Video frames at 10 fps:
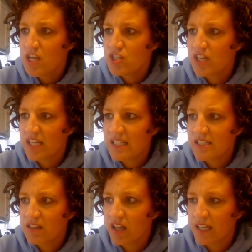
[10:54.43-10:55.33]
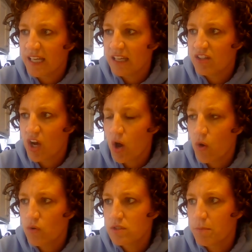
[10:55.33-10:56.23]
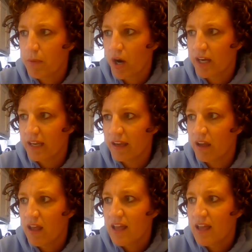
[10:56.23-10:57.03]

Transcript: chickens clucking, dogs barking,